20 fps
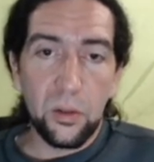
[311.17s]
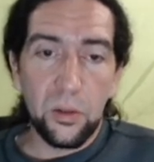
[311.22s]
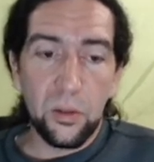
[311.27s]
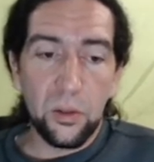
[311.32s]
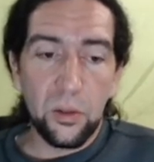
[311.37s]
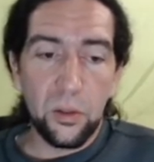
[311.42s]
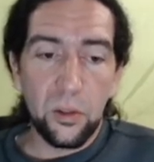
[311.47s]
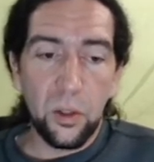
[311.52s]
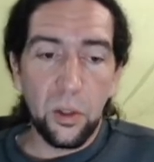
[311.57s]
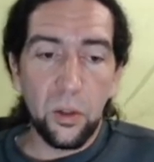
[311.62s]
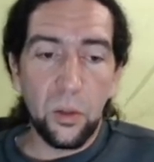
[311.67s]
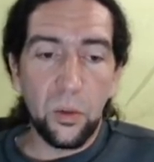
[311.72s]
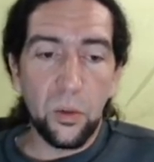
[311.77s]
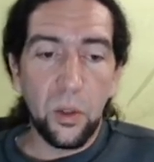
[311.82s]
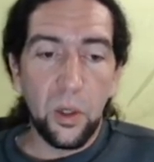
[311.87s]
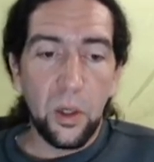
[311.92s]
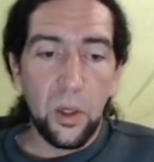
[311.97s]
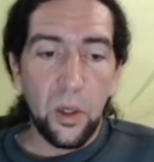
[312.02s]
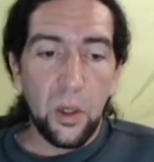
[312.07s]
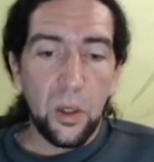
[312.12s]
So
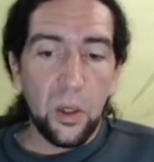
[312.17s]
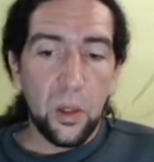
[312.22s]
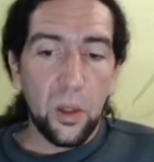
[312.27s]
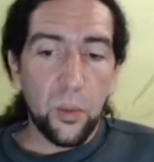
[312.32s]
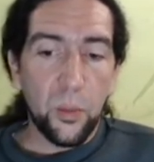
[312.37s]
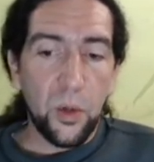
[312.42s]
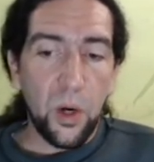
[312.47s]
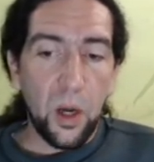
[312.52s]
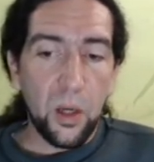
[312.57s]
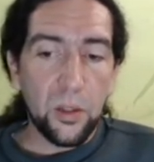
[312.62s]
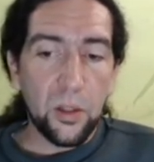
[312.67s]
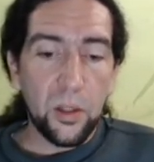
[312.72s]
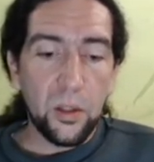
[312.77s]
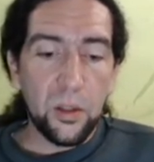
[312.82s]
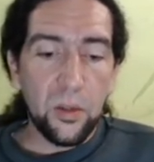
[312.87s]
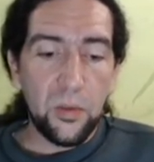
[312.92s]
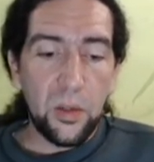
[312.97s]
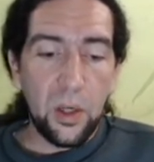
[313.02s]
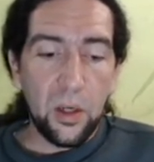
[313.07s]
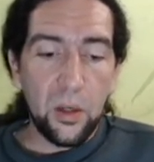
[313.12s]
the process
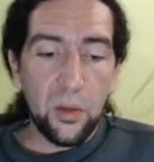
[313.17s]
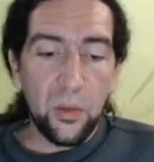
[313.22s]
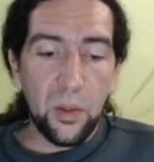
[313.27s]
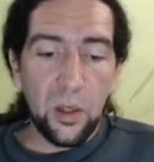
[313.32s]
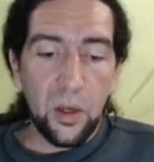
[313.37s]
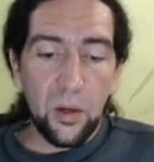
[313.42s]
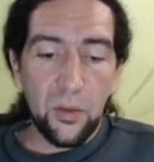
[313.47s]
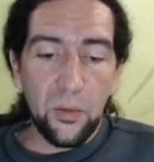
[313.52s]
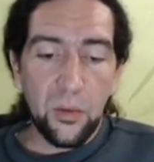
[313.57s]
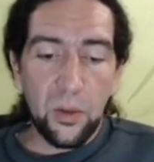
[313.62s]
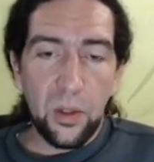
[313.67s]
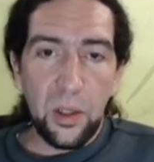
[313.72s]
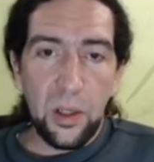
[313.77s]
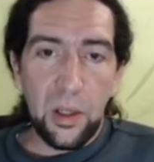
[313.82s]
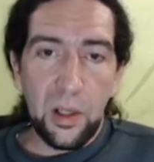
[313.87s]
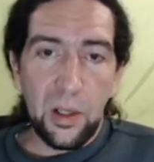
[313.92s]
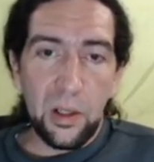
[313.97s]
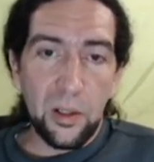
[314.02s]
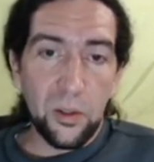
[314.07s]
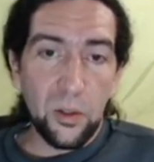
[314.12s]
of data recovery
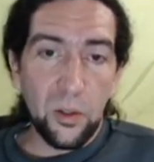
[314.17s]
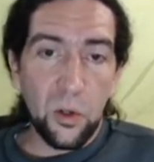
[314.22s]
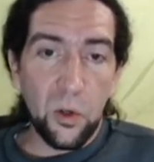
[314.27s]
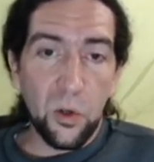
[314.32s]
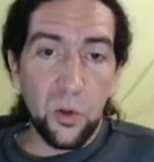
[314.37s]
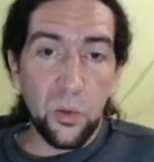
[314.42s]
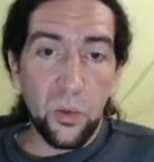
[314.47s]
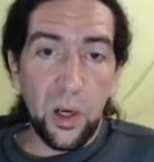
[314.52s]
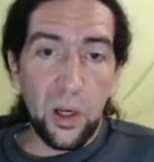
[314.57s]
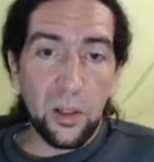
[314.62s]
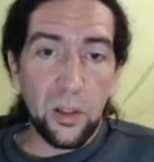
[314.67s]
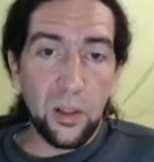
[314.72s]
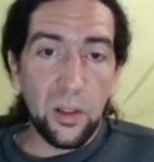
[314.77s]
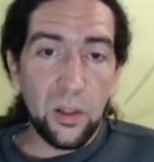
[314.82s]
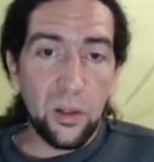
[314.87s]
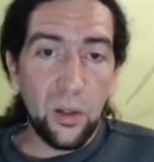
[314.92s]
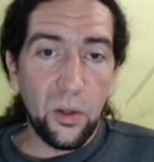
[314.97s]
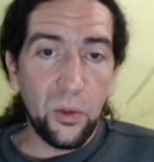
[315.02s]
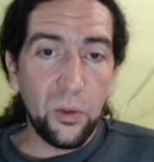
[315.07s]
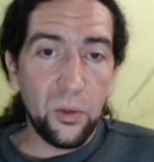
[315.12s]
is
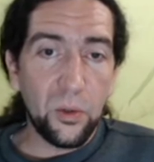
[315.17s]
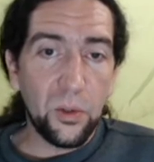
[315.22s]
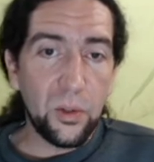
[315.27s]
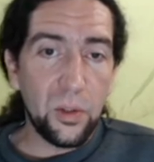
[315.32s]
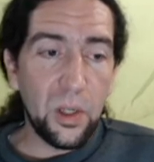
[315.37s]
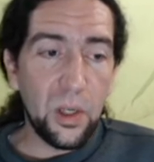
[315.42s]
correcting those